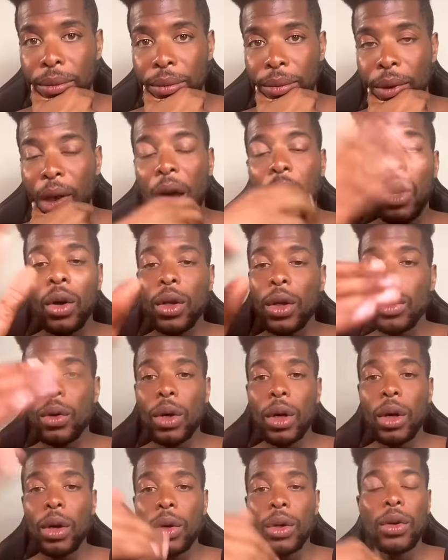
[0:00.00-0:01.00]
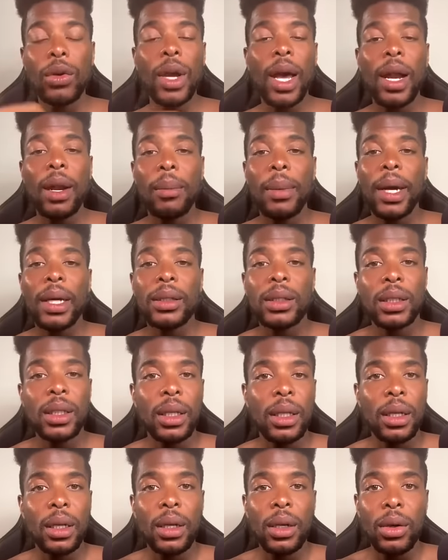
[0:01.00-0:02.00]
Oh, your co you got about
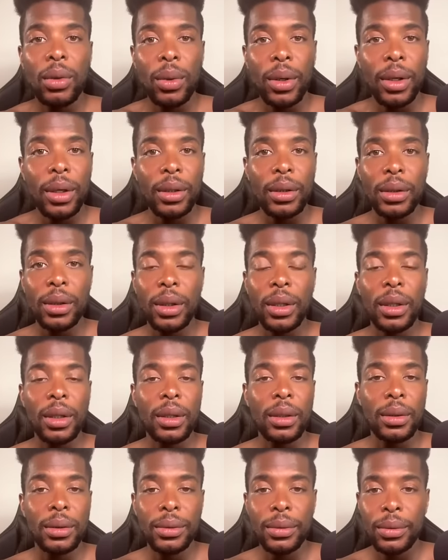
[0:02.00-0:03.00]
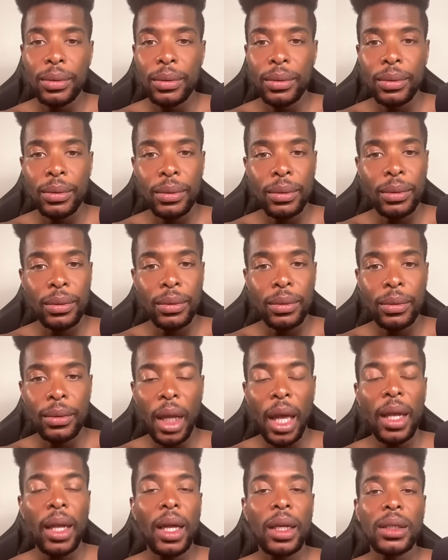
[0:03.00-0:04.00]
ten coworkers, girl, at that
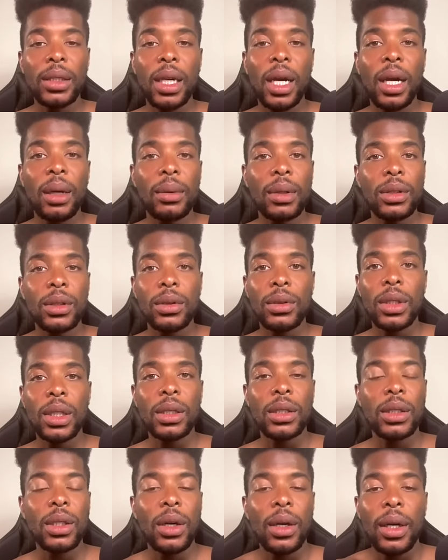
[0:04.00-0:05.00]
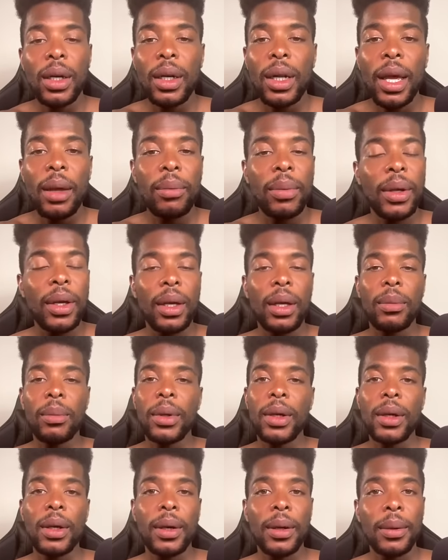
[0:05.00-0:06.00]
job that you just started. They've been hitting
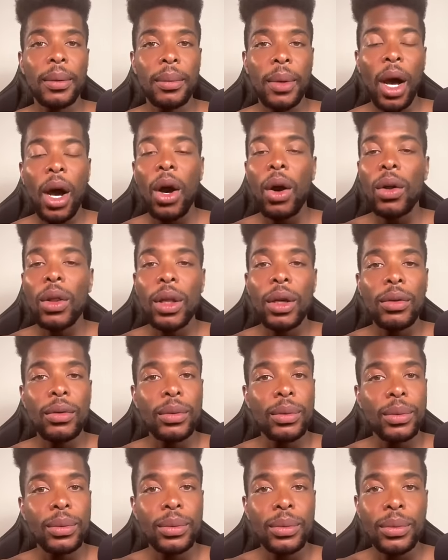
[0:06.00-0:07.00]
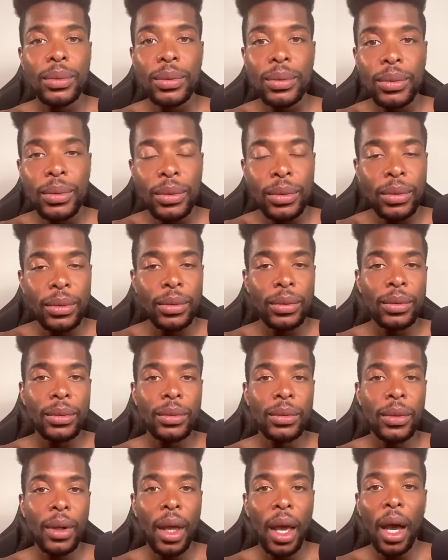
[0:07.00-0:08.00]
me up, all of them,
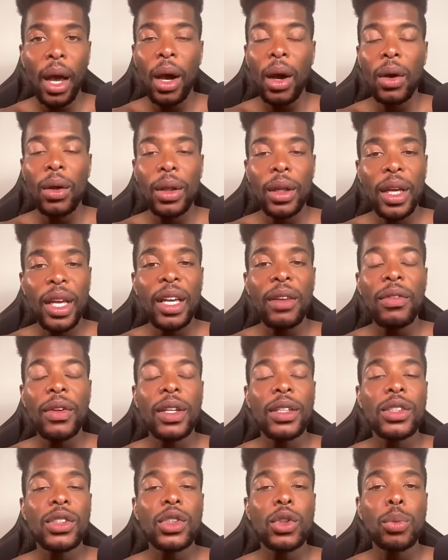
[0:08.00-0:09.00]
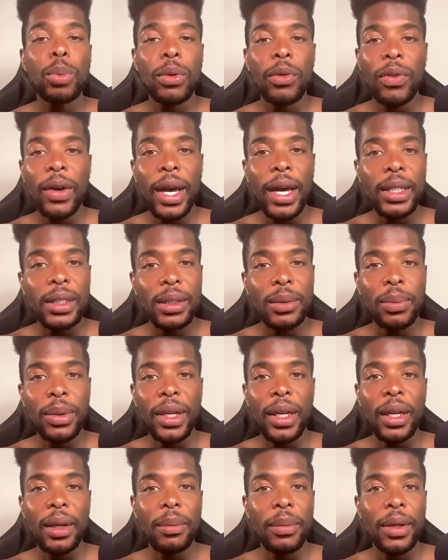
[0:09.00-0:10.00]
all even the supervisors been
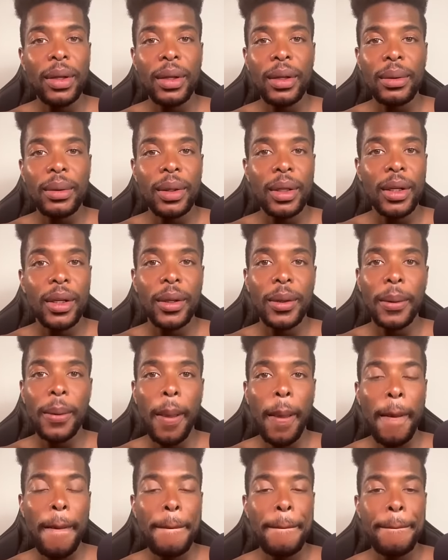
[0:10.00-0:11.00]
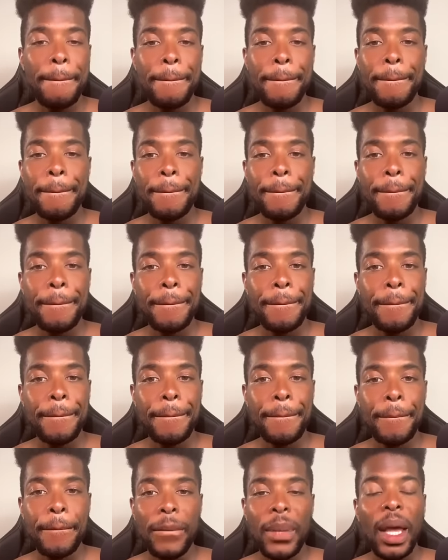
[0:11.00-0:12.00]
hitting me up, girl. They don't like,
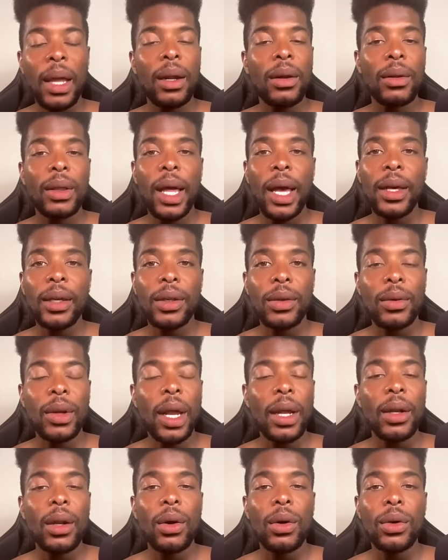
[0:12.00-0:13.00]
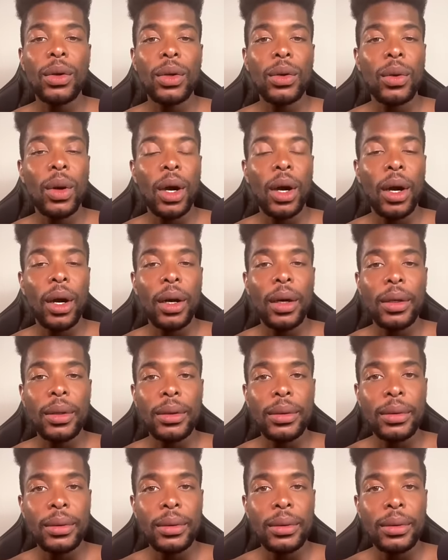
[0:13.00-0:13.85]
like you. They know who you are.